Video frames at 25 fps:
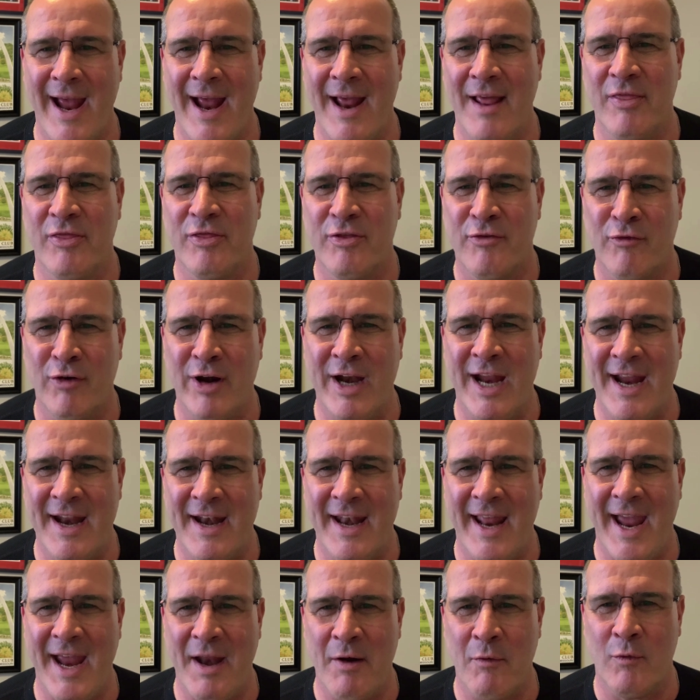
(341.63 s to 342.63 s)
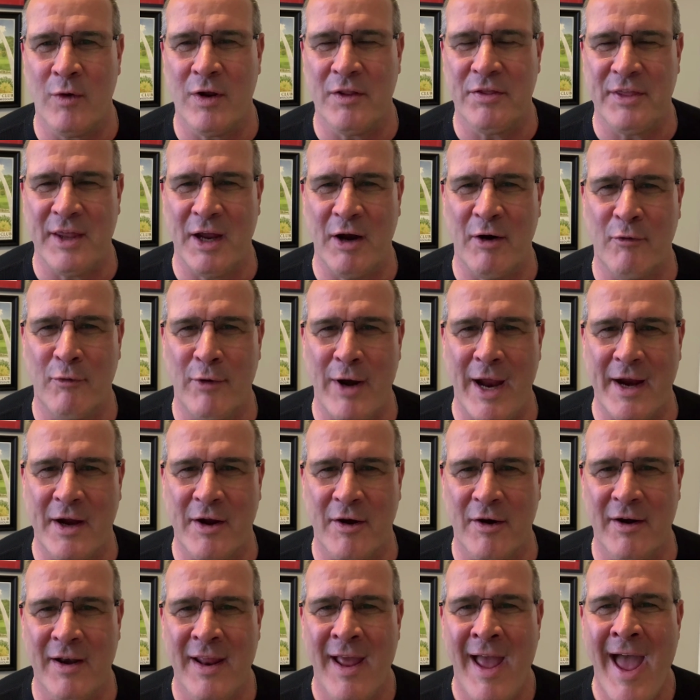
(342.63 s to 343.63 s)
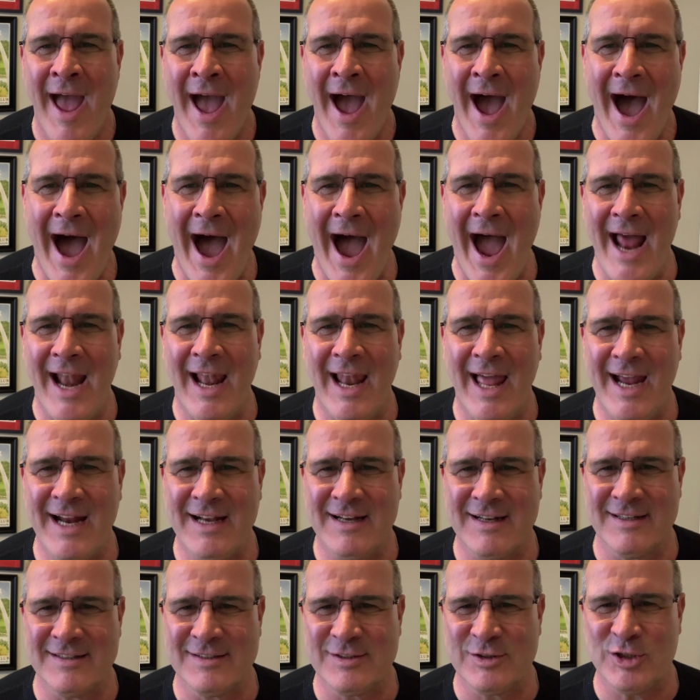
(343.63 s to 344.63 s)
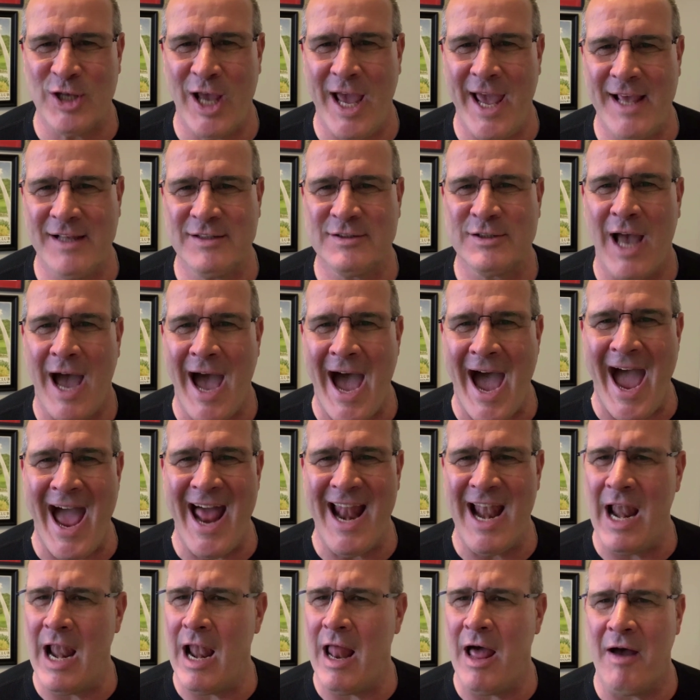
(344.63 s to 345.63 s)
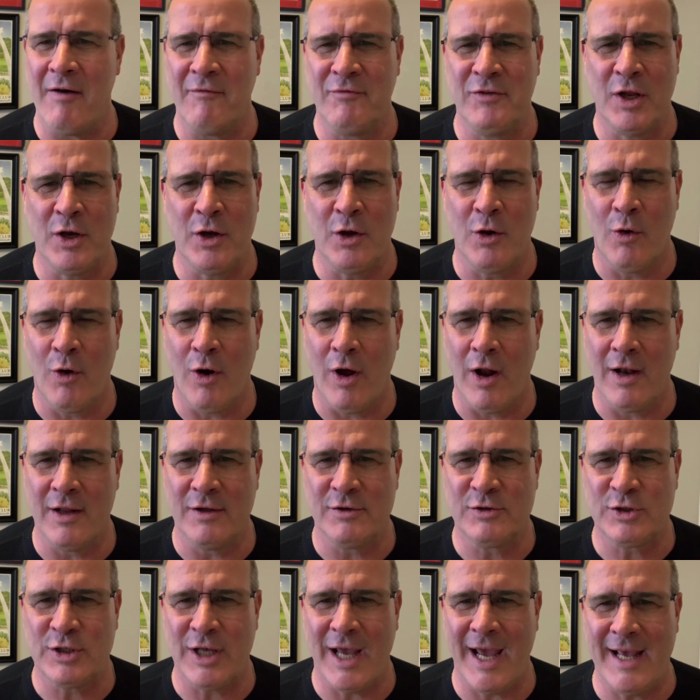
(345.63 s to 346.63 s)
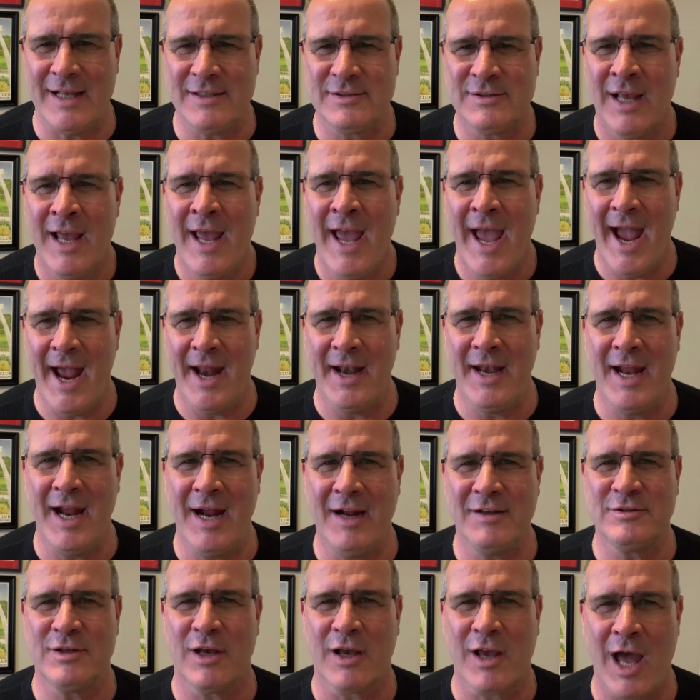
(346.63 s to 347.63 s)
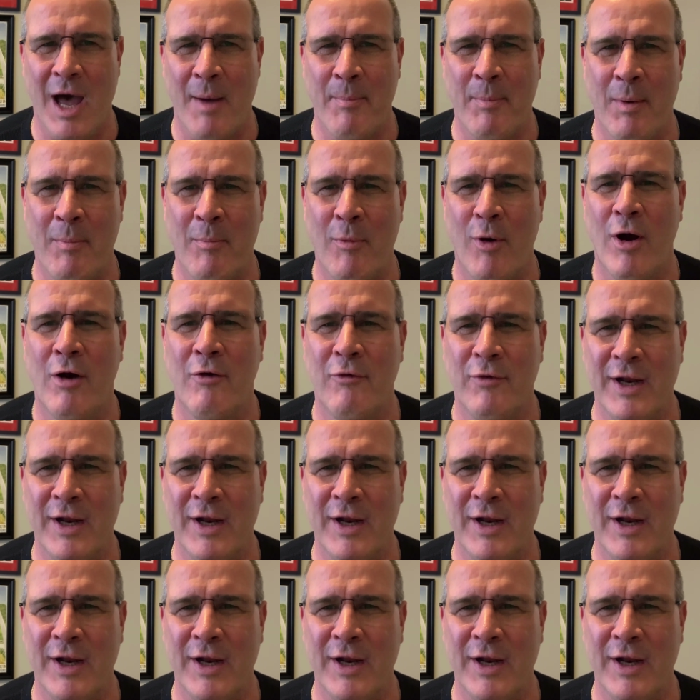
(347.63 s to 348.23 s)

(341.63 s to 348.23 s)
and 3-8 with their record. I like the Saints. I love the New Orleans Saints. And here's a couple more